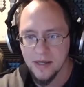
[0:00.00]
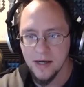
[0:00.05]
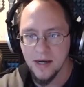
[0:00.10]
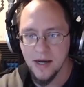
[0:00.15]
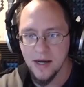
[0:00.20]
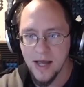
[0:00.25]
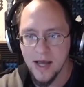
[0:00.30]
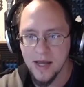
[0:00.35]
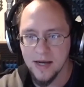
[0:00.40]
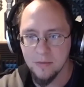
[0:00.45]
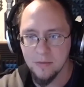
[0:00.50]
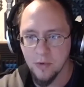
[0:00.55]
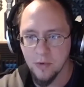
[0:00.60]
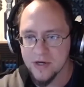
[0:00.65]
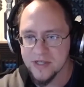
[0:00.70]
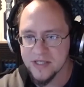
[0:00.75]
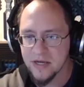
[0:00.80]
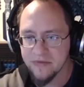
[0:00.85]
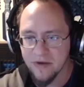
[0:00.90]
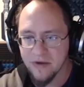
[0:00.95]
And
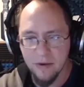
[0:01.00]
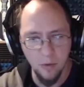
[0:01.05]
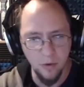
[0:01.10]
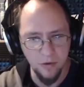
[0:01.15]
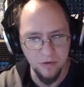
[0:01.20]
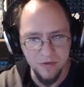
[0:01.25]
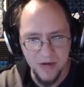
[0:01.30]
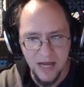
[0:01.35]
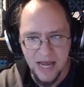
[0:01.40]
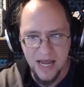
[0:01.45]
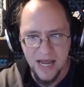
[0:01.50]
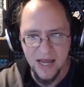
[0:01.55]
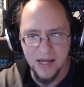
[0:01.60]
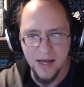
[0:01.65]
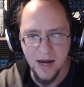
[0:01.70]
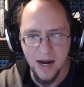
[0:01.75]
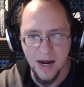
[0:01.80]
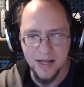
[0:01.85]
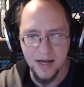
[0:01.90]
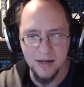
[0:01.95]
whereas if I'm more
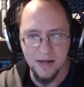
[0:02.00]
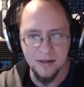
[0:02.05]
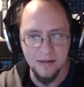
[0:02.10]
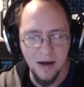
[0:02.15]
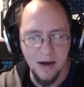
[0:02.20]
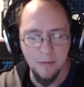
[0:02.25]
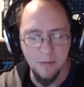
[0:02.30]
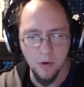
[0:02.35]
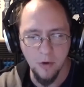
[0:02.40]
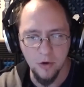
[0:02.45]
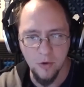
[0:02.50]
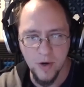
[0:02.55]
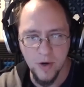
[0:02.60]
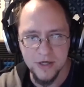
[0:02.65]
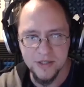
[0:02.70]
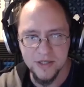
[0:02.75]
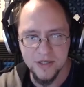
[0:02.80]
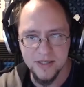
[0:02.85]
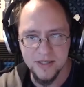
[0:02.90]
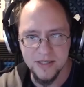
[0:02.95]
vague, I get a lot more
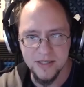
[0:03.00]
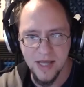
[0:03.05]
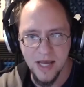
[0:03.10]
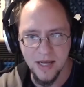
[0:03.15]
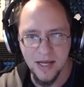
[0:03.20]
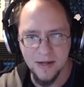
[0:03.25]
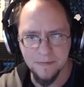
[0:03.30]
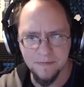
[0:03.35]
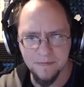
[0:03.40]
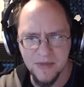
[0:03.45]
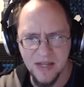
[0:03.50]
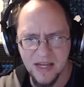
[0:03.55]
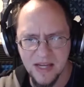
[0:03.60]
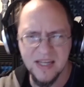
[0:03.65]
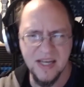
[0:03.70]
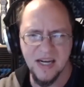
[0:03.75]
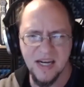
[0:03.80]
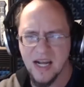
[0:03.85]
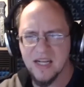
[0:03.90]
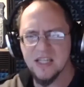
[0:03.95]
questions like,
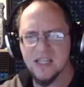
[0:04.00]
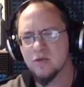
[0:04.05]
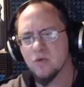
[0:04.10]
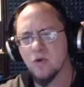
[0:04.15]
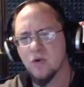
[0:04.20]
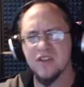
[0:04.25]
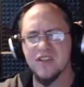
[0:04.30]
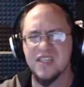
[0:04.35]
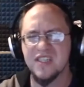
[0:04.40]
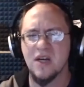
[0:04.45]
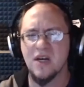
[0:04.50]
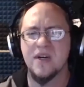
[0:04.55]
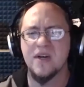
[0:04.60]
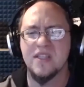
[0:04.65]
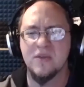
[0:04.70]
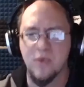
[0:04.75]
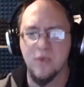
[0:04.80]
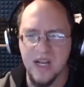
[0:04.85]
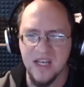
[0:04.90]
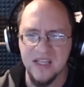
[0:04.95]
can I just roll to see what
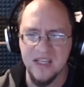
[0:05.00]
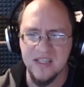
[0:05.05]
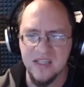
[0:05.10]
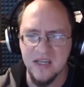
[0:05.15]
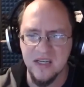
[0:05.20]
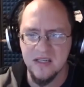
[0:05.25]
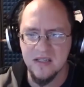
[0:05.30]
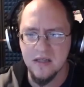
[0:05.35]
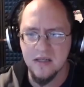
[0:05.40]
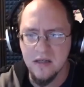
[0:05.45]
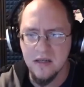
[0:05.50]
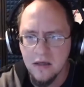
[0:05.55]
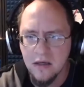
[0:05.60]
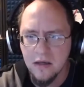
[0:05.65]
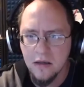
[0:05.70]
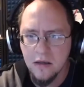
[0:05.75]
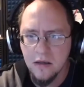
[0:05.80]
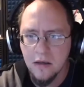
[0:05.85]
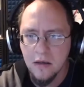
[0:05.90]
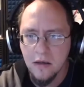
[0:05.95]
its weakness is?
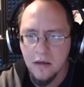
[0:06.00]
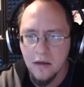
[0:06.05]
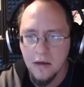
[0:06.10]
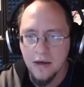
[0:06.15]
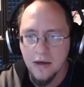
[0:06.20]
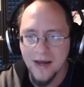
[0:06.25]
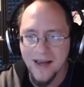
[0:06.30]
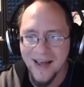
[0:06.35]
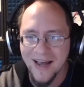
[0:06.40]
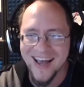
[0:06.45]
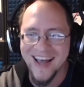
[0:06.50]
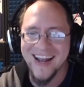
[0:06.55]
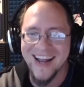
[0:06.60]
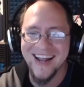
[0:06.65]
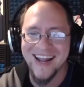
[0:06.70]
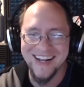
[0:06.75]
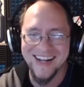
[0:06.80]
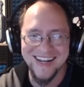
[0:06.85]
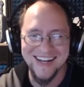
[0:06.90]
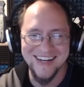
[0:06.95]

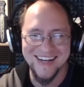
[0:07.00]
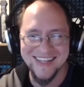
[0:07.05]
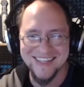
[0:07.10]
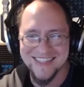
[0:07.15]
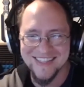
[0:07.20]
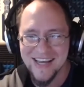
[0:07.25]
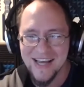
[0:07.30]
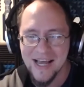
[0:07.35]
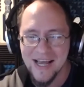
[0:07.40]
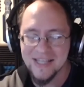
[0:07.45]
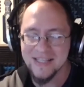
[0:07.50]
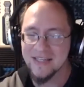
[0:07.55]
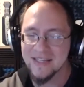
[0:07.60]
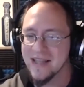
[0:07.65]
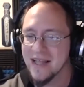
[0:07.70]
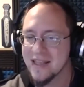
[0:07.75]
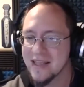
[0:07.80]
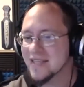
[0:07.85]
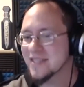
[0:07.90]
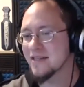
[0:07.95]
And it's a
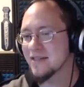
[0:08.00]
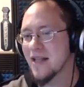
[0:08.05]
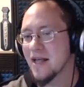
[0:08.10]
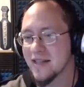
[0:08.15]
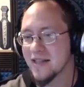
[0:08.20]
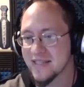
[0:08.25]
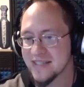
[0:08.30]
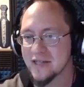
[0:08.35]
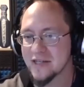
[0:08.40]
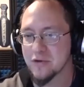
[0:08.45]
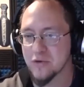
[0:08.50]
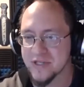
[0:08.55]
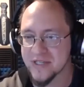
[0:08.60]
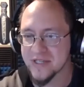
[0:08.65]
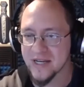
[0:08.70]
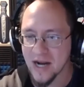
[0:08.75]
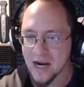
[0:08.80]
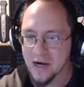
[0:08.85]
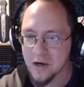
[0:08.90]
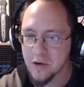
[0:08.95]
lot. That's a lot less
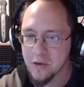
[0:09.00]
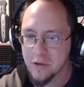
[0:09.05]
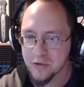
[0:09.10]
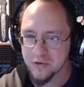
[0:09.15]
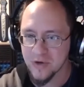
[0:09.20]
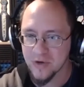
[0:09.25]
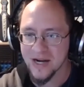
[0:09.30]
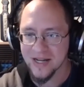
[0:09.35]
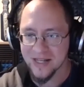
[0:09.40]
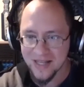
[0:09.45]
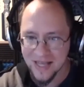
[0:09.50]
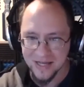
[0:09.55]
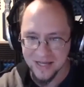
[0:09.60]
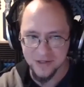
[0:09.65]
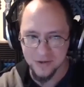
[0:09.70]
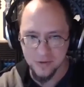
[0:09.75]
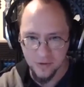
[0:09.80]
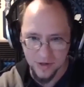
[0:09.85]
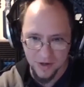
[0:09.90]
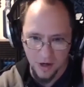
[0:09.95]
interesting. I know they're trying to get
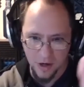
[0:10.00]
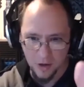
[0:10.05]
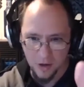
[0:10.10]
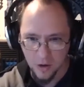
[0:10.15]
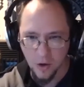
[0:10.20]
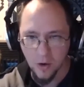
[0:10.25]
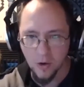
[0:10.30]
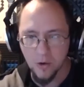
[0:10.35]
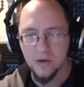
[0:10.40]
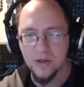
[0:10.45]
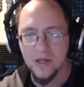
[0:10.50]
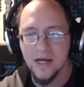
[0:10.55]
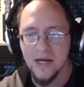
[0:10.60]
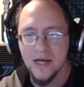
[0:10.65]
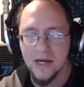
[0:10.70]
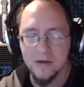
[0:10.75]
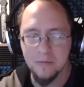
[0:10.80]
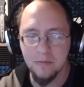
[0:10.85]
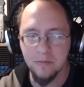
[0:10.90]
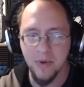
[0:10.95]
to a goal,
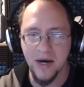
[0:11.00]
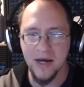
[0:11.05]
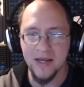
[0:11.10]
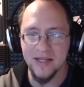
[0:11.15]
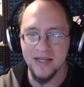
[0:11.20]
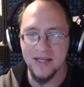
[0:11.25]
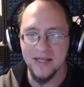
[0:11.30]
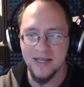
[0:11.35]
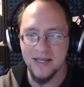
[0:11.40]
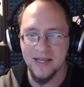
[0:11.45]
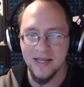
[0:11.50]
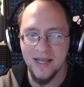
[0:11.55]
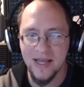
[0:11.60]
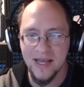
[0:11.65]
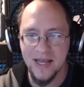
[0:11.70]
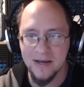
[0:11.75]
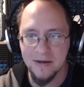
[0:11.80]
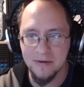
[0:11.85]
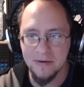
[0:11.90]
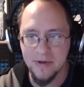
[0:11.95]
but
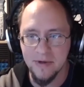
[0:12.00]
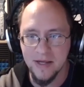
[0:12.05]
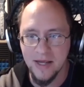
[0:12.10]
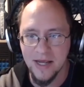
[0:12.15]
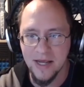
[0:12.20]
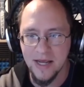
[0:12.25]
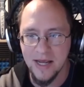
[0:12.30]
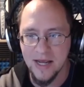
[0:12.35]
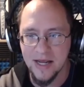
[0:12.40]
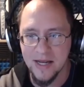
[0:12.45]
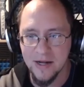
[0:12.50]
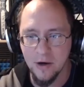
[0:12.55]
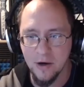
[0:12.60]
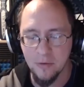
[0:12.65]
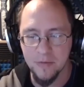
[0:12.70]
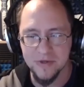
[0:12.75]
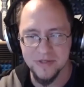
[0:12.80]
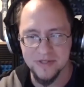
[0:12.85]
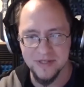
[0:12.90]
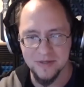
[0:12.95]
it
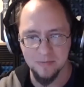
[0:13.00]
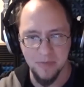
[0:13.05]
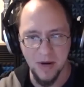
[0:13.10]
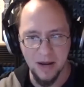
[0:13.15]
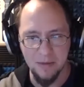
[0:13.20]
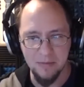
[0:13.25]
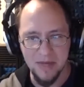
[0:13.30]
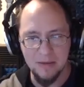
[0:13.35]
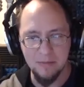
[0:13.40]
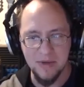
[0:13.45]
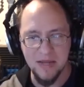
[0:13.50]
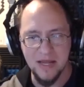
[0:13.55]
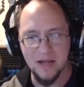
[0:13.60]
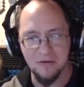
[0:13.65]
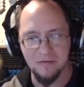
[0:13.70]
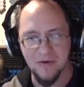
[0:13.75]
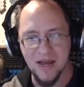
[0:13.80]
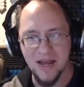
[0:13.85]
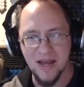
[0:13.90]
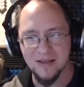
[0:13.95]
almost, by me
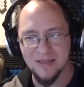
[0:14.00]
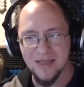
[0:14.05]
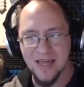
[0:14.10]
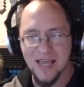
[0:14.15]
being vague, they